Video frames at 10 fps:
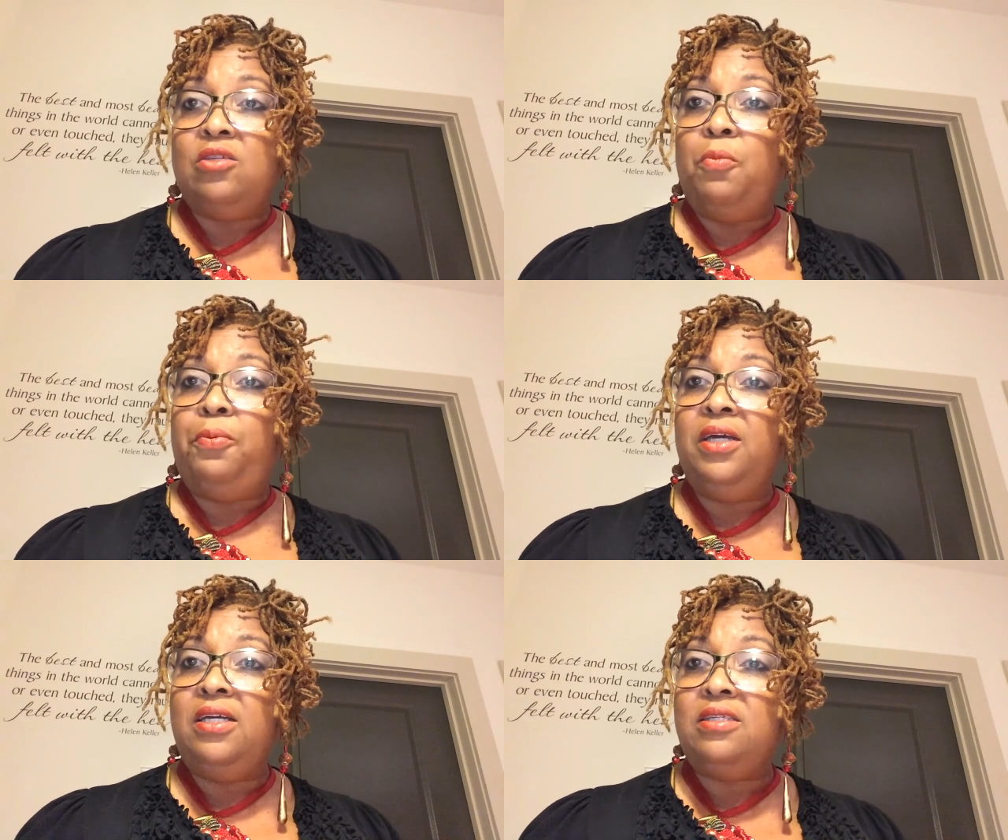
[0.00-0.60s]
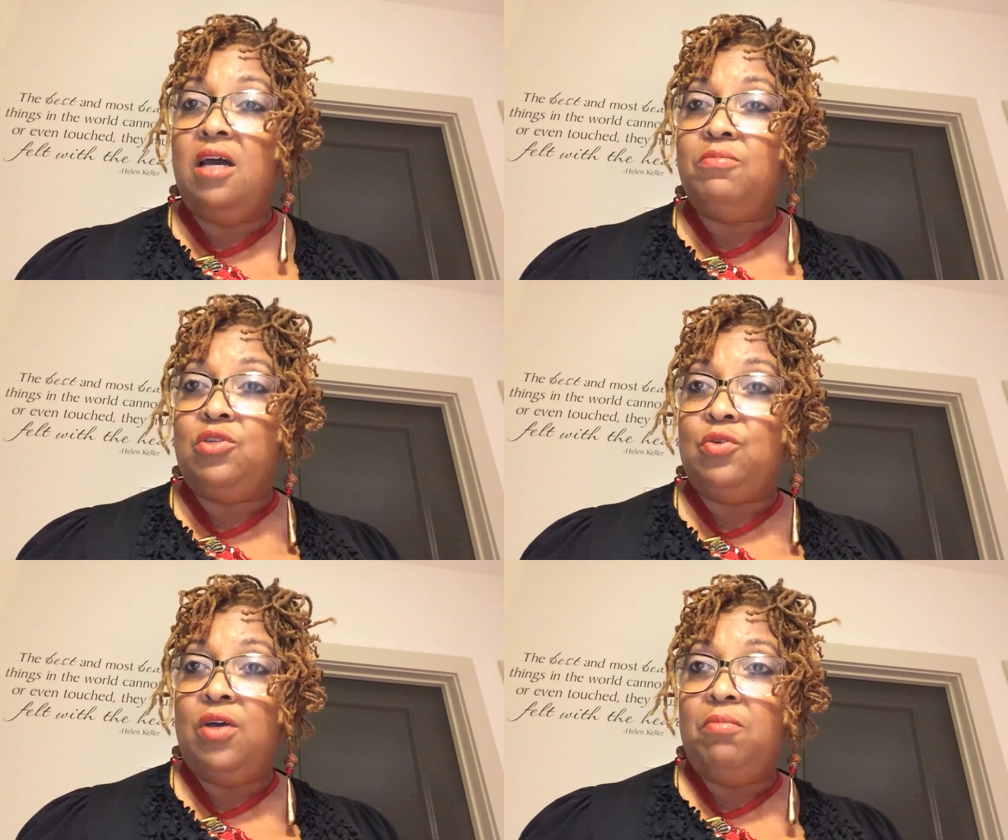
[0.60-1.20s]
So please come
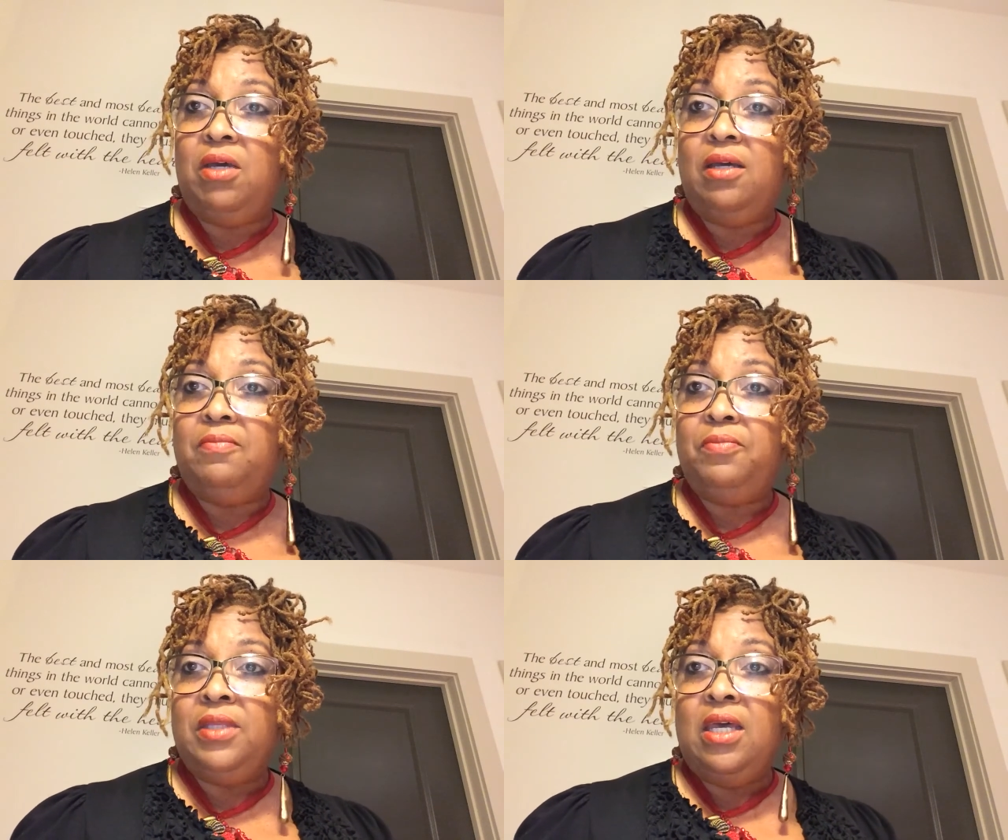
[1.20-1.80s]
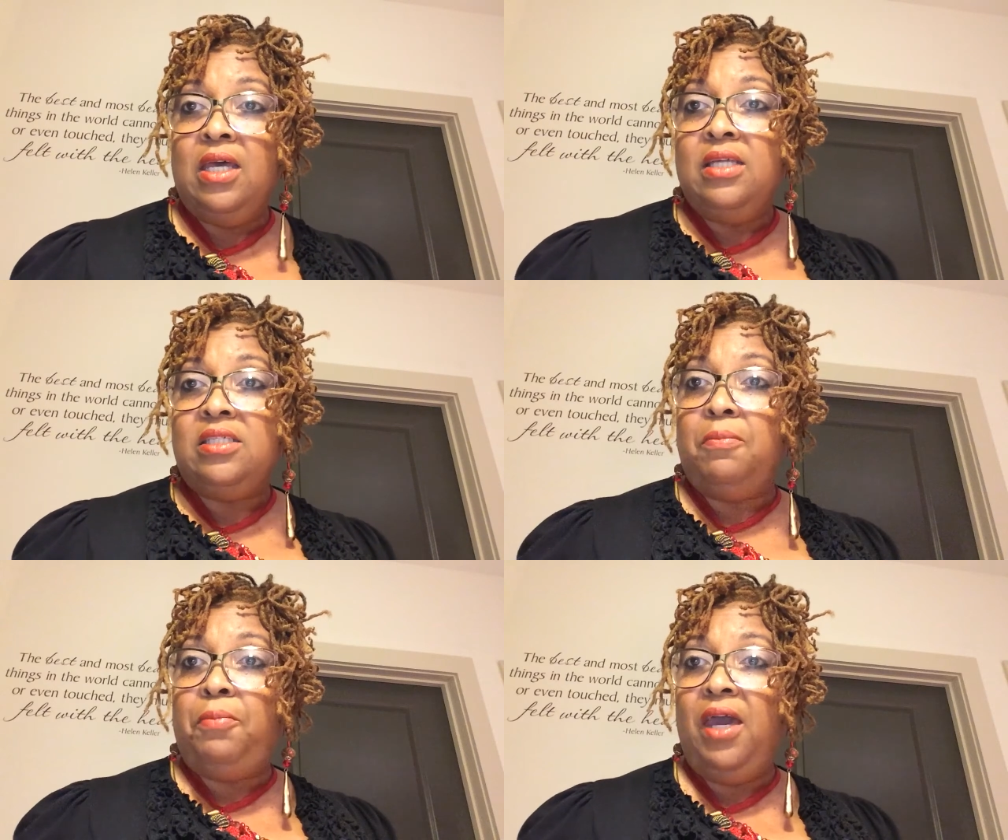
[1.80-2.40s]
join me
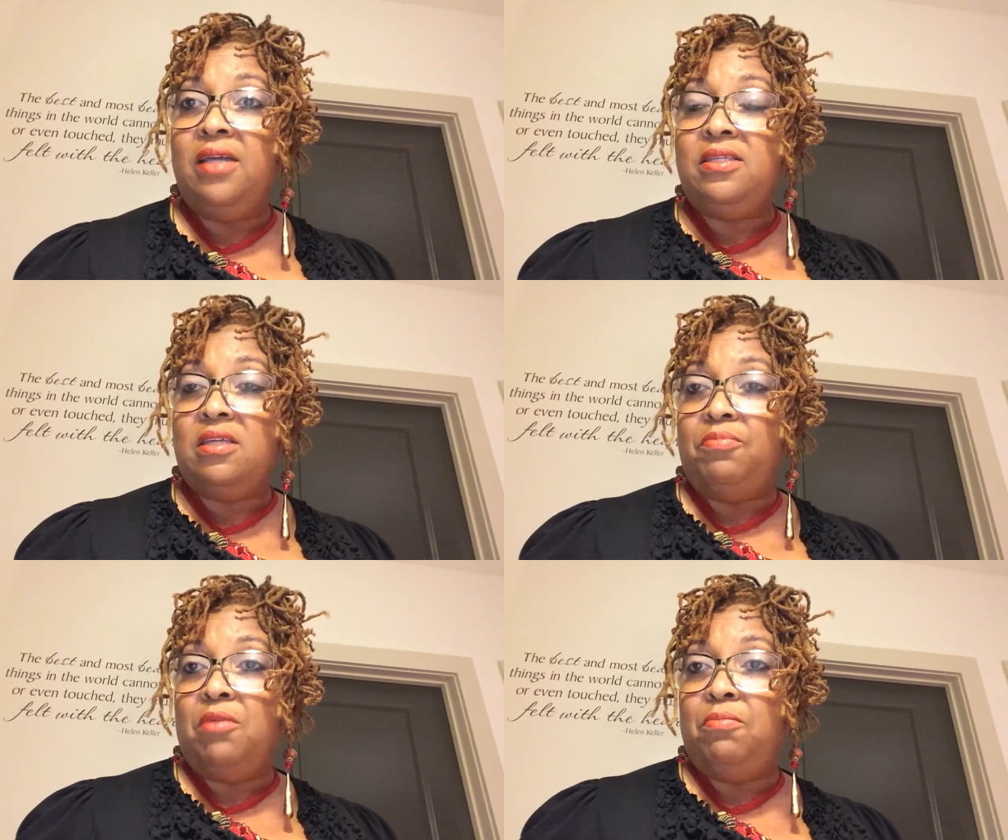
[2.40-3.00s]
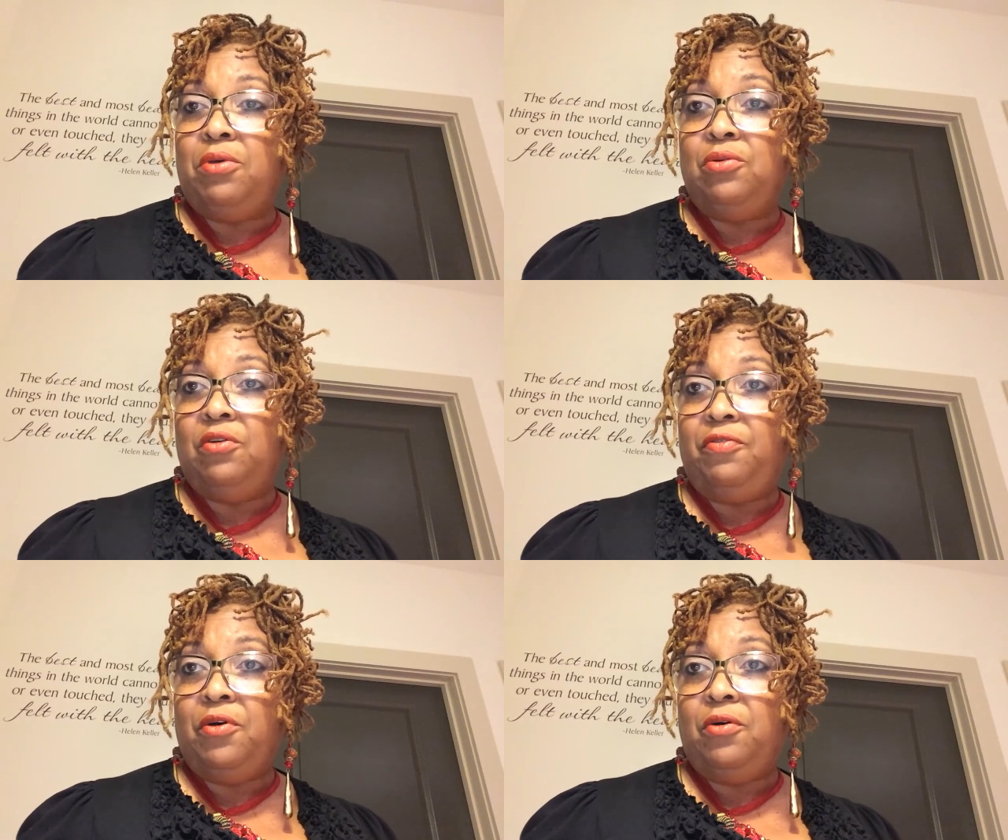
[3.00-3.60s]
to paint something
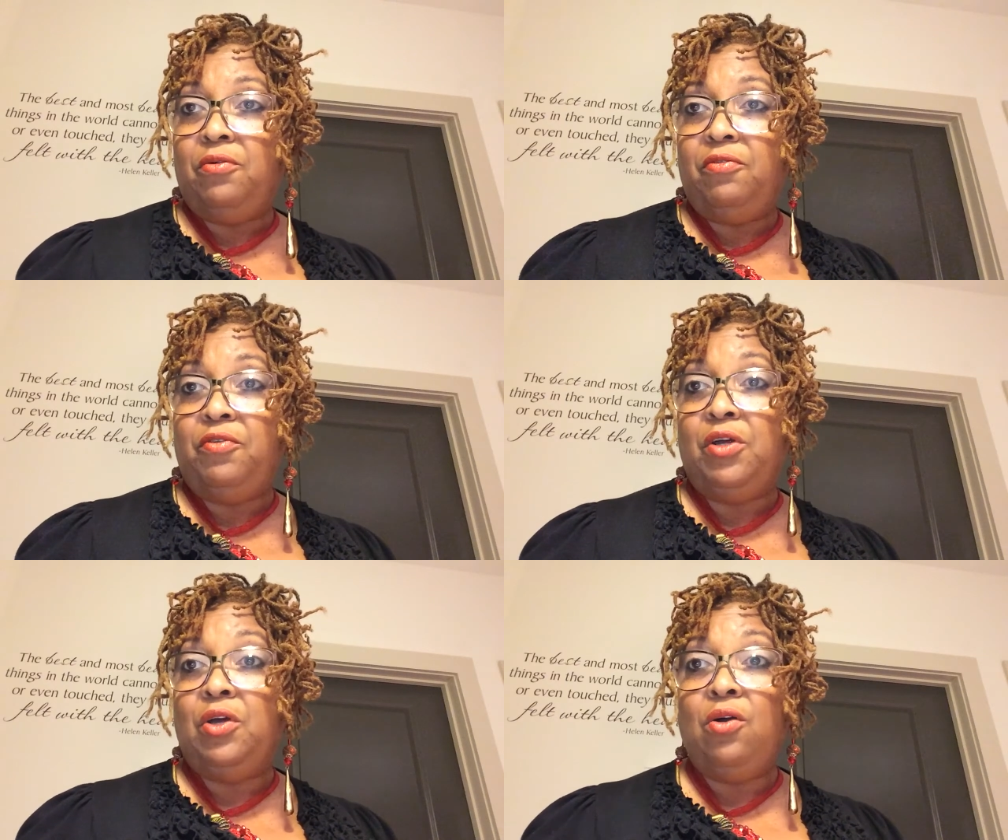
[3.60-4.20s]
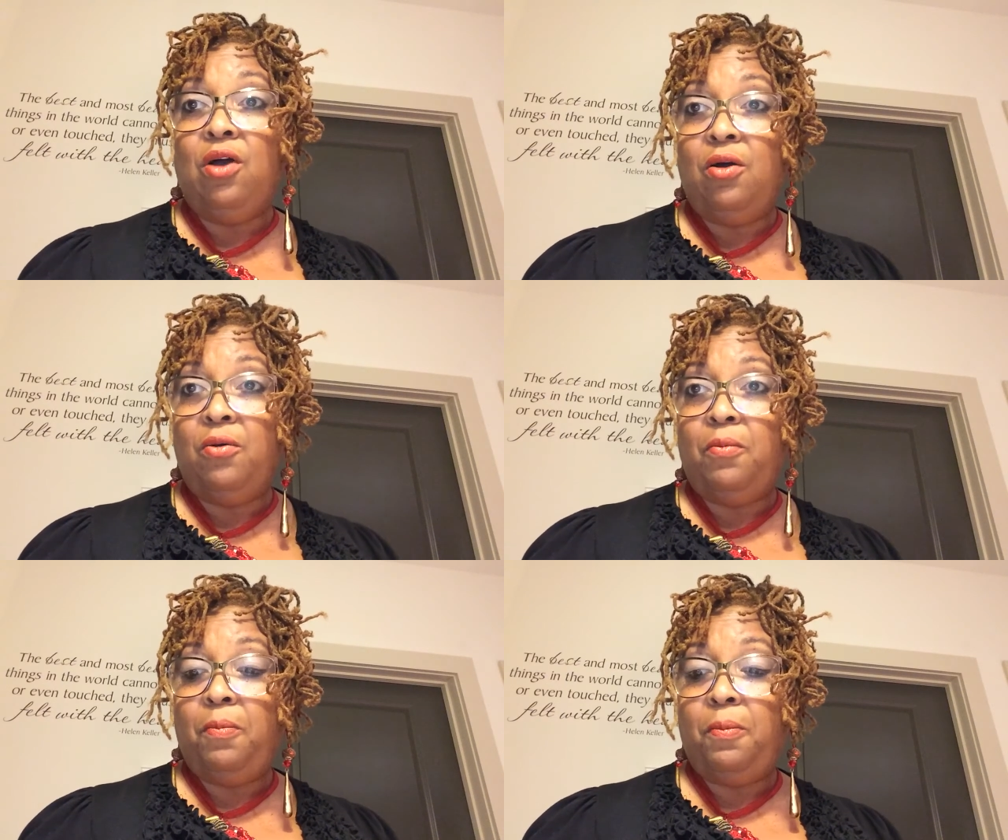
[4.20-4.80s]
beautiful for your
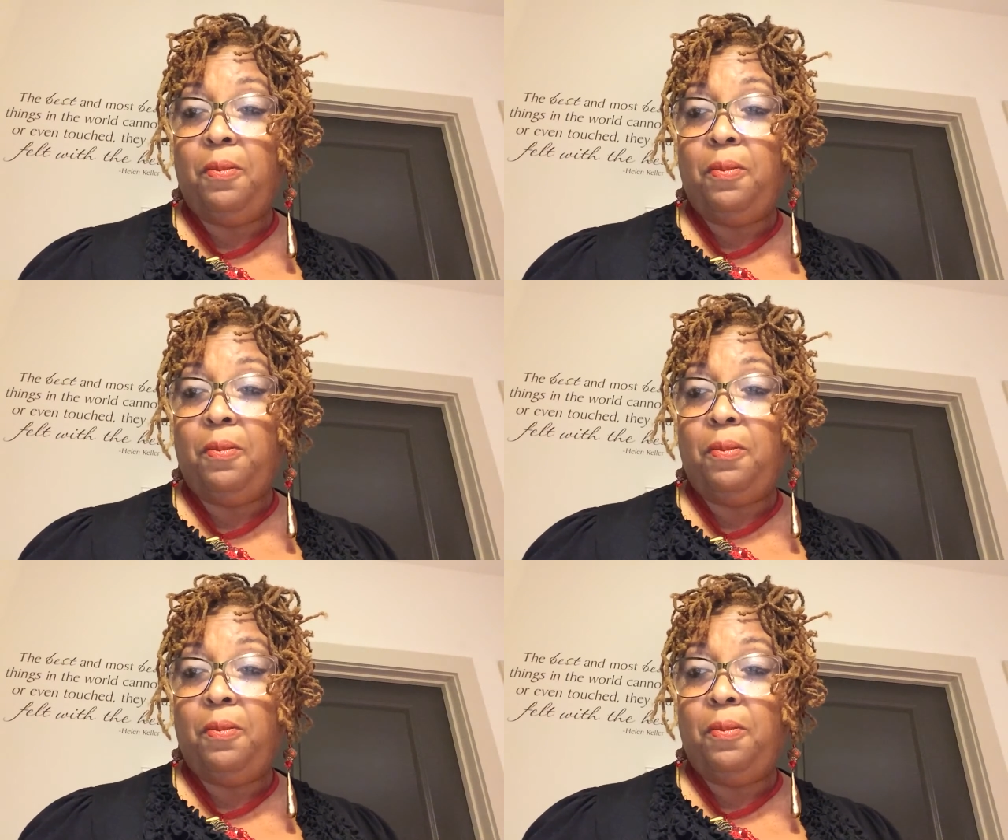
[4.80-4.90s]
home.